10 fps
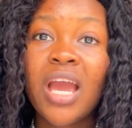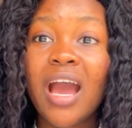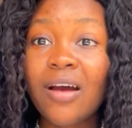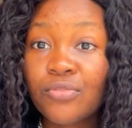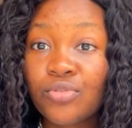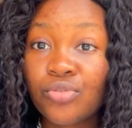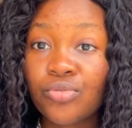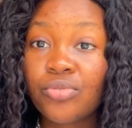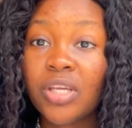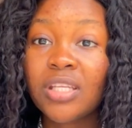I have 2
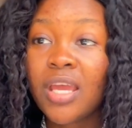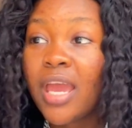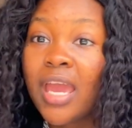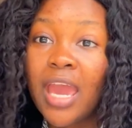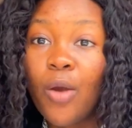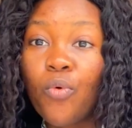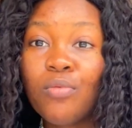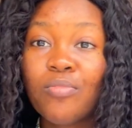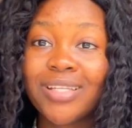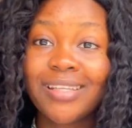children, and I
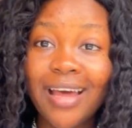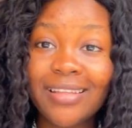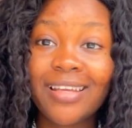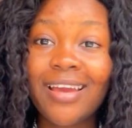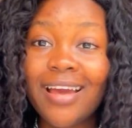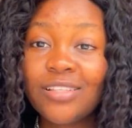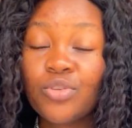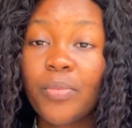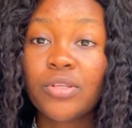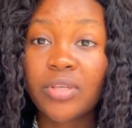work morning and day, I need
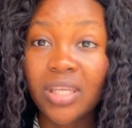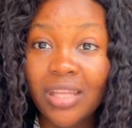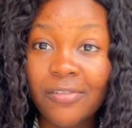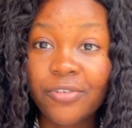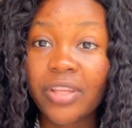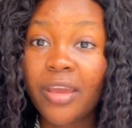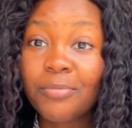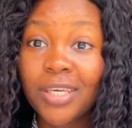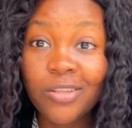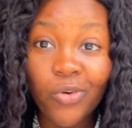somebody to cater for
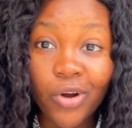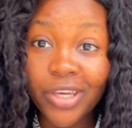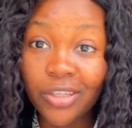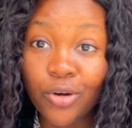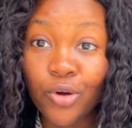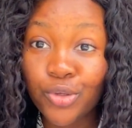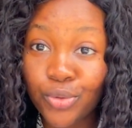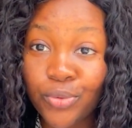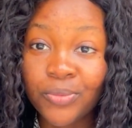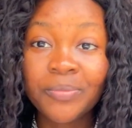them, kinikon, you
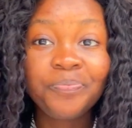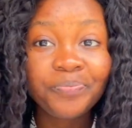know.